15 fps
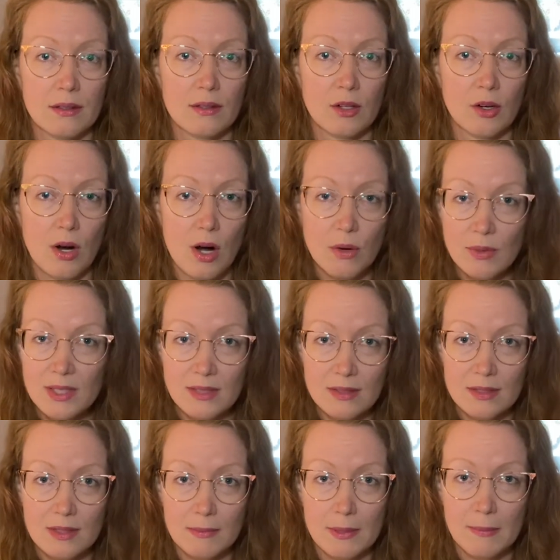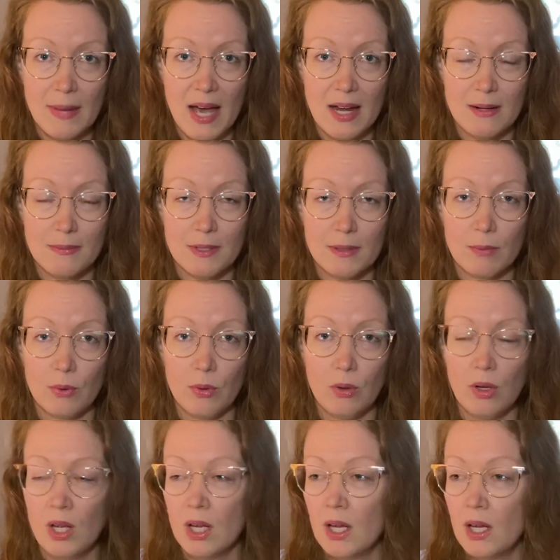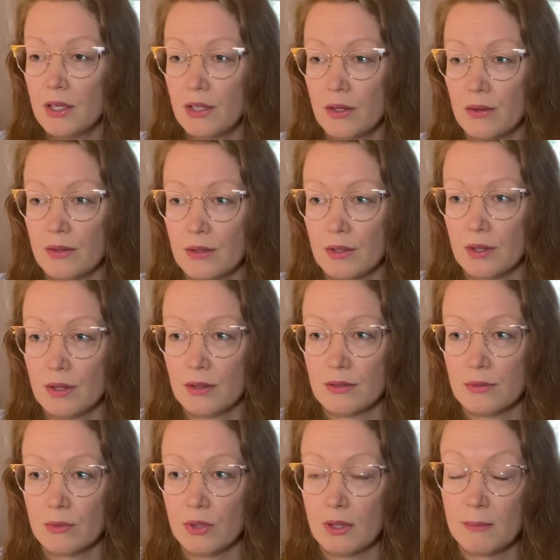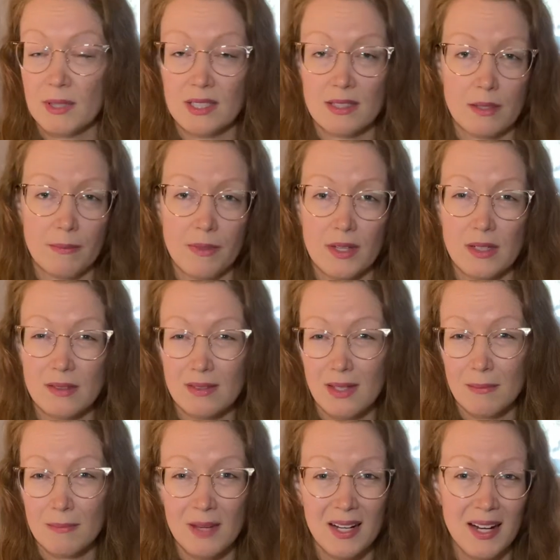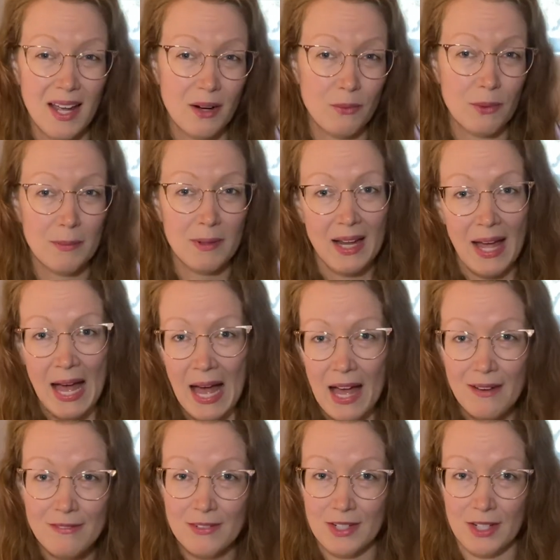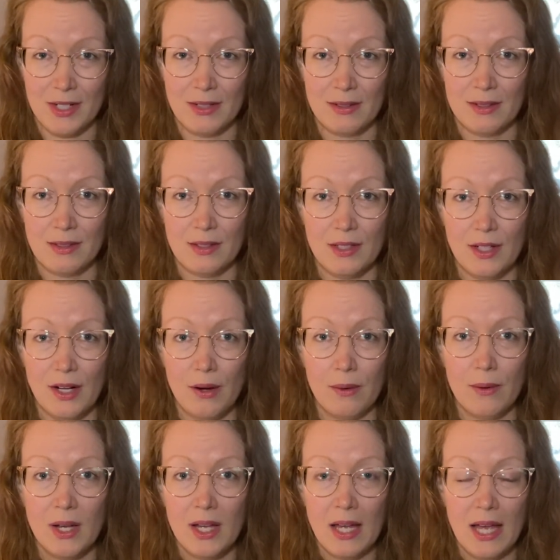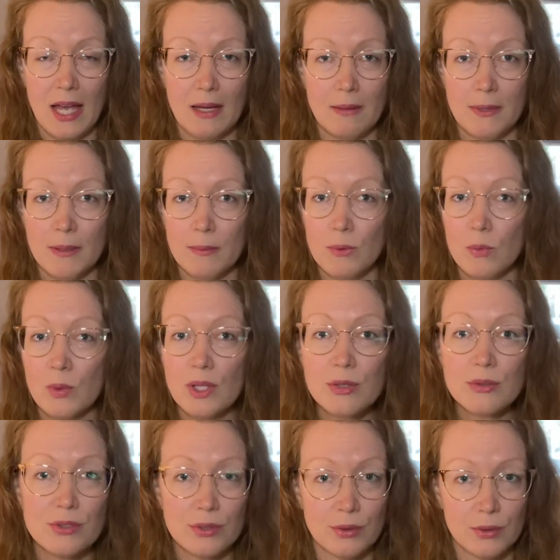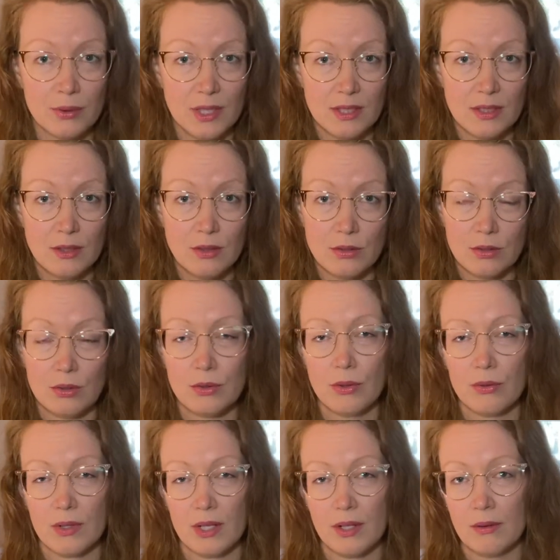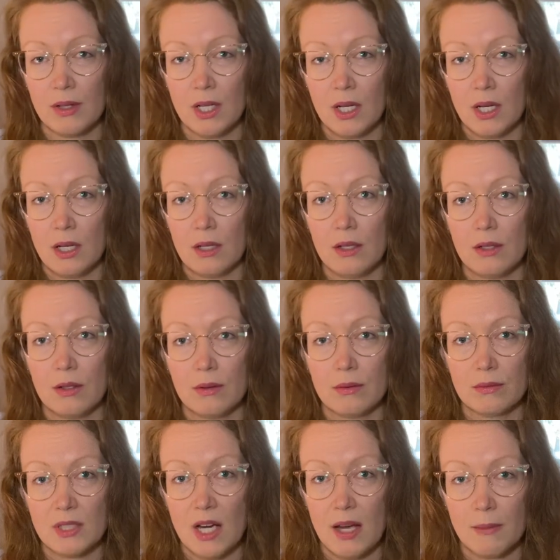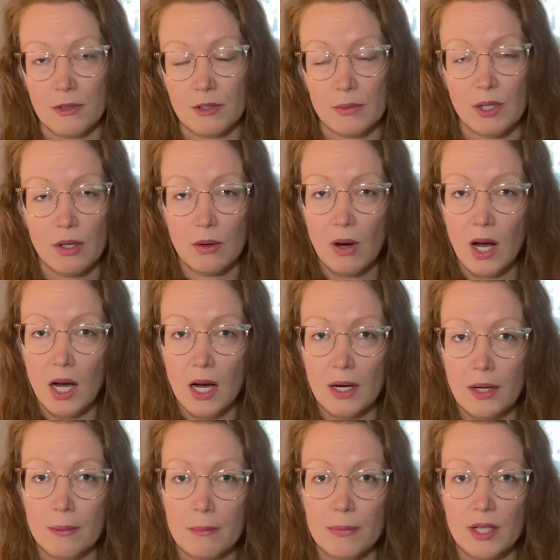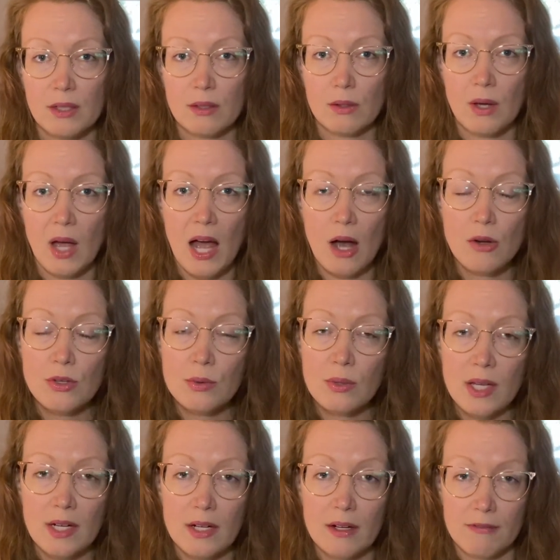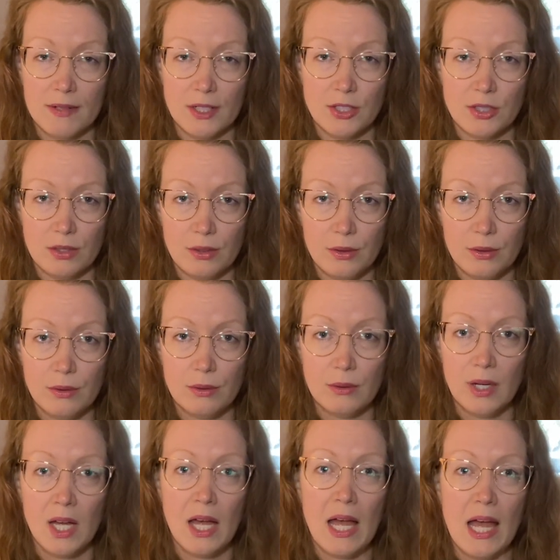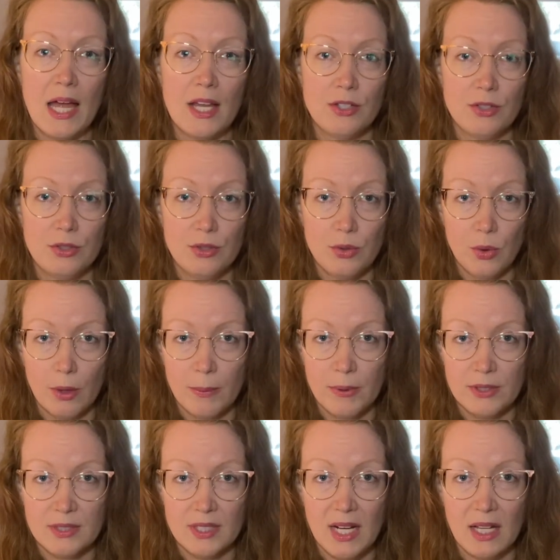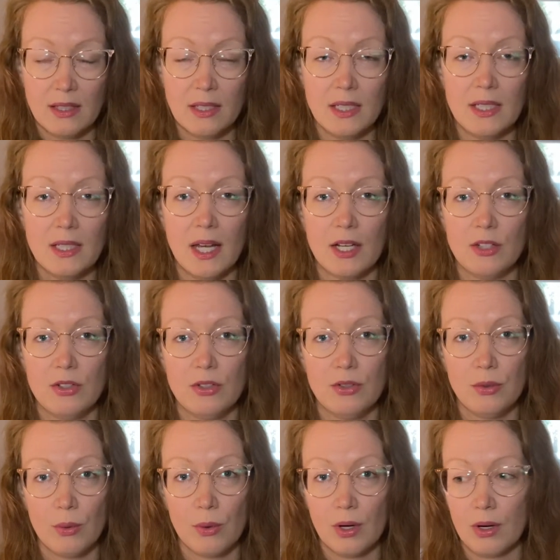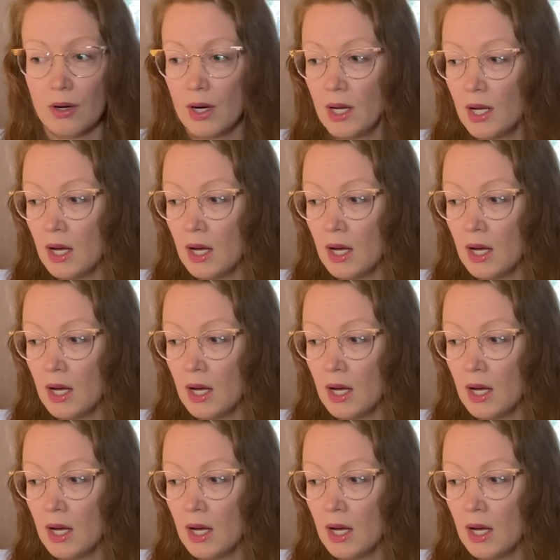there are reasons to be mad at people. You know, there are some really messed up things that men and women have done, you know, and people will continue to do throughout, you know, time as we go on. But how you let it affect you and your personality and your